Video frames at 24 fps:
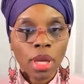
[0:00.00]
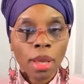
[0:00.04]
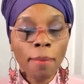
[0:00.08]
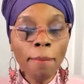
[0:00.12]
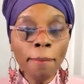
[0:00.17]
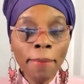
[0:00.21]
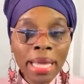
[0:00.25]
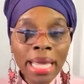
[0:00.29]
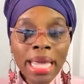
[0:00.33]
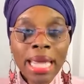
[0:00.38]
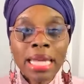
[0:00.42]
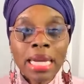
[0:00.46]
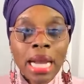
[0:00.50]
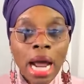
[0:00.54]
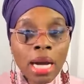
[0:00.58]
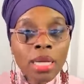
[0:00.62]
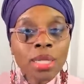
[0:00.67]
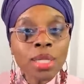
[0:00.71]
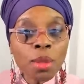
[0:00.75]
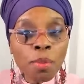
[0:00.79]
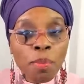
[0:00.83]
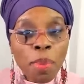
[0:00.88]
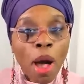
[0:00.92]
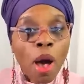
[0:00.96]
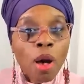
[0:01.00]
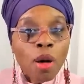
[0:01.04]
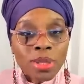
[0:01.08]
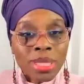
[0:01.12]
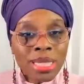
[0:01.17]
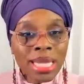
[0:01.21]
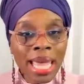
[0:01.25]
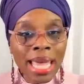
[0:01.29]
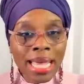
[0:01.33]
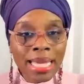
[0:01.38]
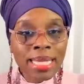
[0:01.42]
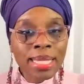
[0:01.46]
Men are
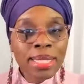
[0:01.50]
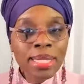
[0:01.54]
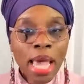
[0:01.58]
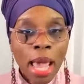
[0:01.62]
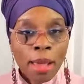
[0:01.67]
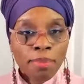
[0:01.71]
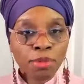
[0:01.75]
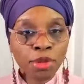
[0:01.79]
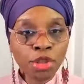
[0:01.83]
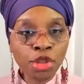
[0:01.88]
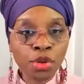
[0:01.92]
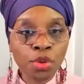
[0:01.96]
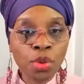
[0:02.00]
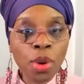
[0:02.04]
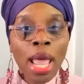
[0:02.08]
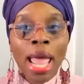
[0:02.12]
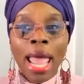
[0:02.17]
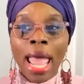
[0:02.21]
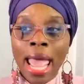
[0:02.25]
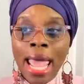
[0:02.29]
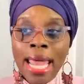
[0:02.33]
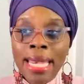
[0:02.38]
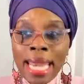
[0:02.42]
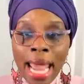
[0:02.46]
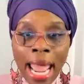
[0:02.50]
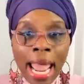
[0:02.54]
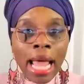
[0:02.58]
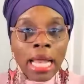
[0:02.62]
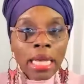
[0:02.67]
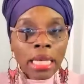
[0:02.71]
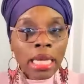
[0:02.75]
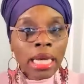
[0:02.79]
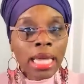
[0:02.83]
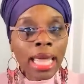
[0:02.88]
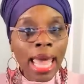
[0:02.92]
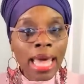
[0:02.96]
supposed to accept you, and
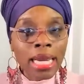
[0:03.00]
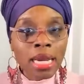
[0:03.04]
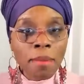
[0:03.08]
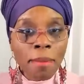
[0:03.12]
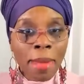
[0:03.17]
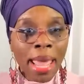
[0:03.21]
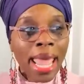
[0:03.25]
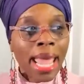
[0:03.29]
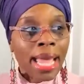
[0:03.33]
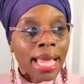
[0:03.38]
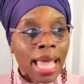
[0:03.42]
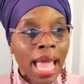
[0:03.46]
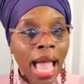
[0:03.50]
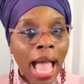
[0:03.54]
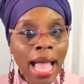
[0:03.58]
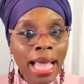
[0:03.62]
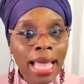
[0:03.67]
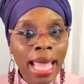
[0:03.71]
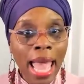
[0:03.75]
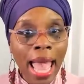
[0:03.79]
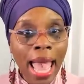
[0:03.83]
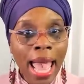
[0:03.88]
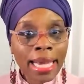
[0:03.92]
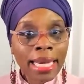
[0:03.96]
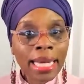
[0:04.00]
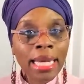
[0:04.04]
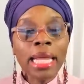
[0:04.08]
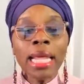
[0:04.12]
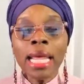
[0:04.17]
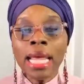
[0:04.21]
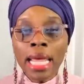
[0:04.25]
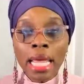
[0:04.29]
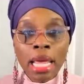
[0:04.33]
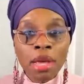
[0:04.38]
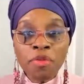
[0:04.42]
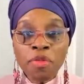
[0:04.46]
they'll look at a man cock at it
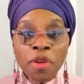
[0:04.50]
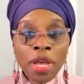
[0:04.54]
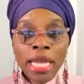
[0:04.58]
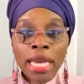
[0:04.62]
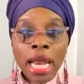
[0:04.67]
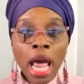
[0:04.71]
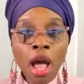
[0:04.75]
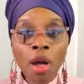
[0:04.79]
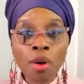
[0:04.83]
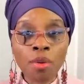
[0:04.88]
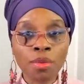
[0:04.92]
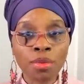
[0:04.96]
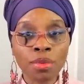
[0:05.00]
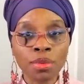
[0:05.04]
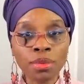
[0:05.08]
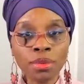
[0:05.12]
if he don't.